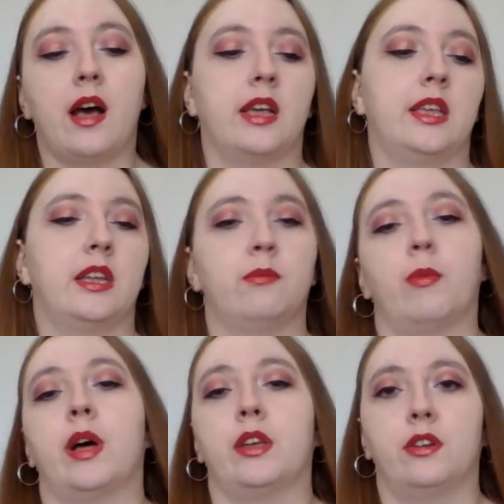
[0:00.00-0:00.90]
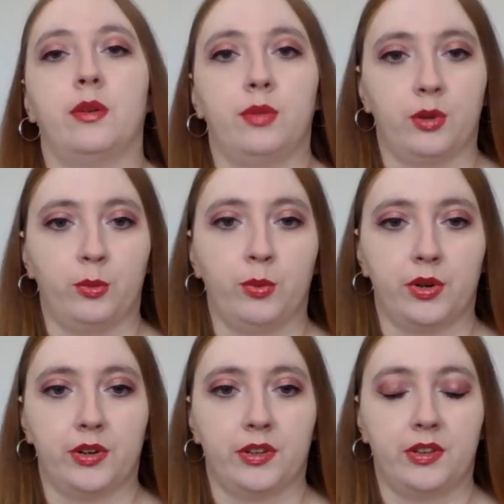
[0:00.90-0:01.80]
I admire of their
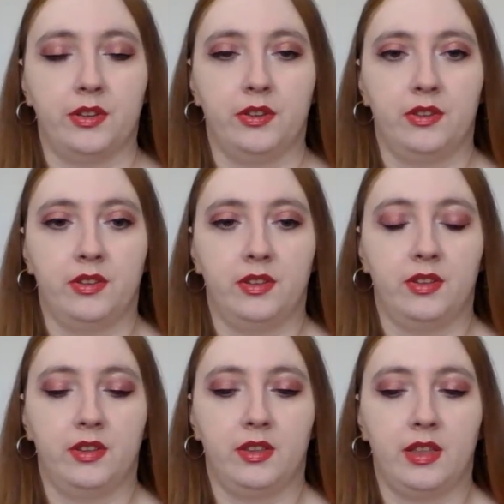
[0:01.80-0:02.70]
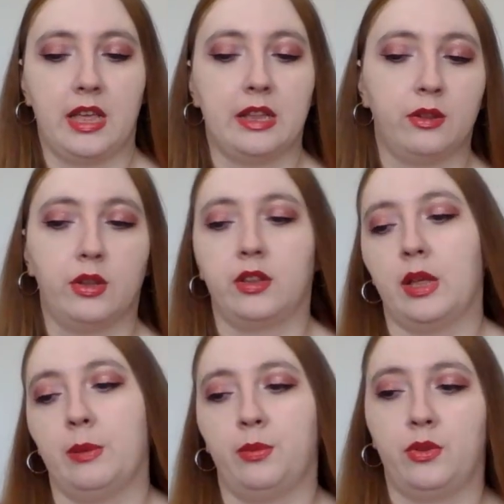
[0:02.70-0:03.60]
work and look
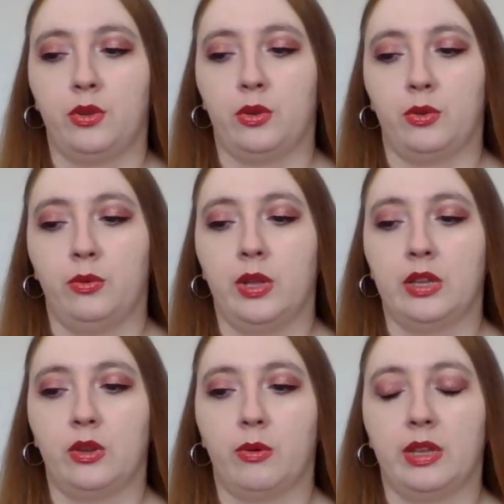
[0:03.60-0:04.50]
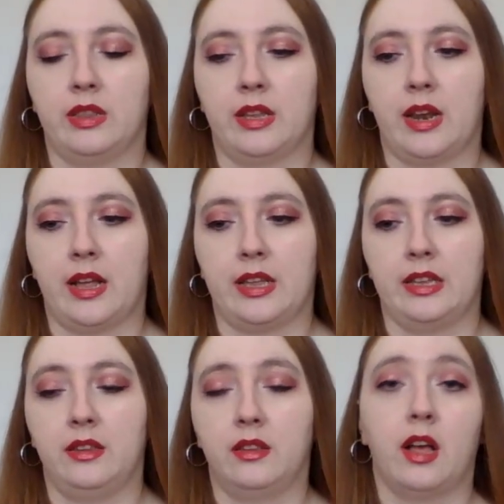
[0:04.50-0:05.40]
up to, and knowing that
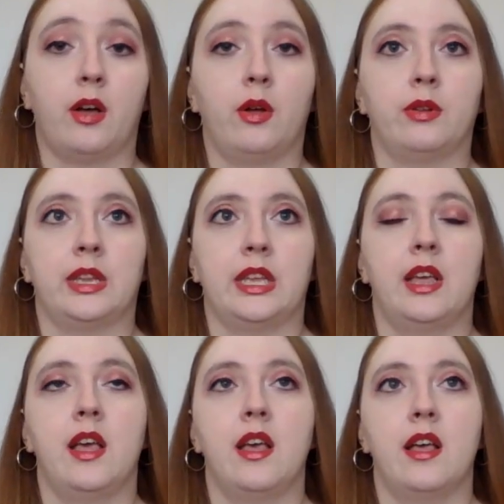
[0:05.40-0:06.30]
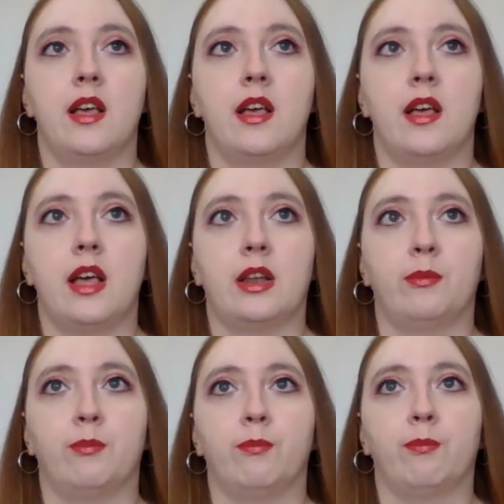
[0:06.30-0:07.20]
I not only
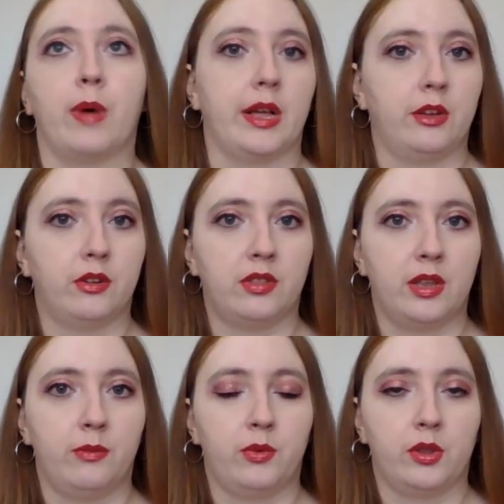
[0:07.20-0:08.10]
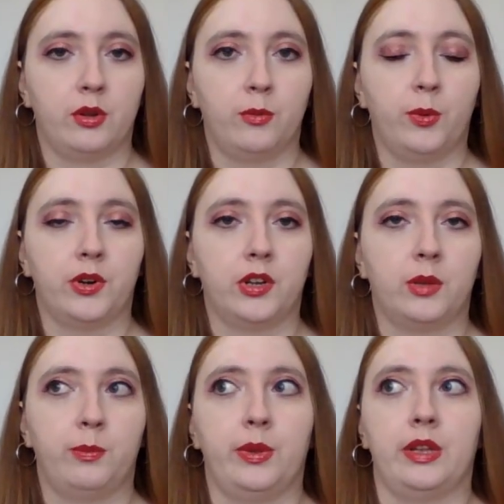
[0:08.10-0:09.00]
admire them for their
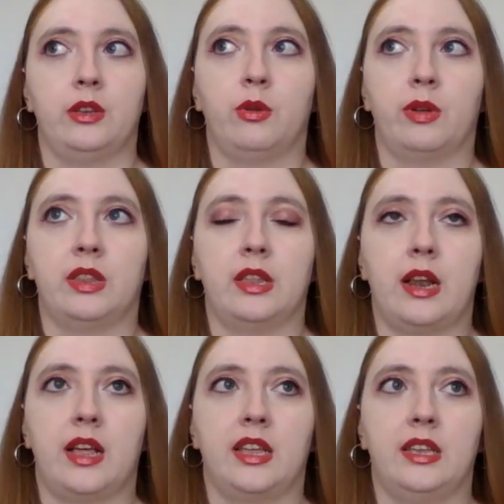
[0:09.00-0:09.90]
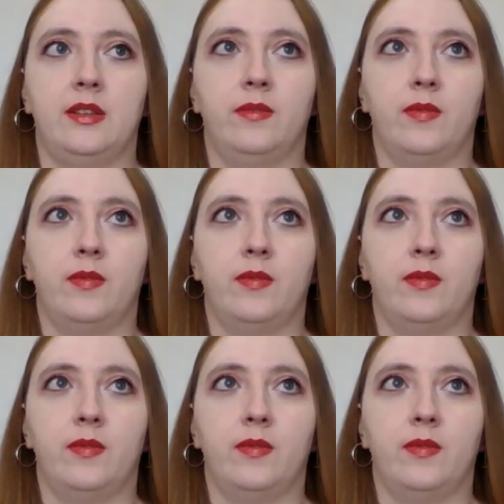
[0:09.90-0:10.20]
work, but knowing that I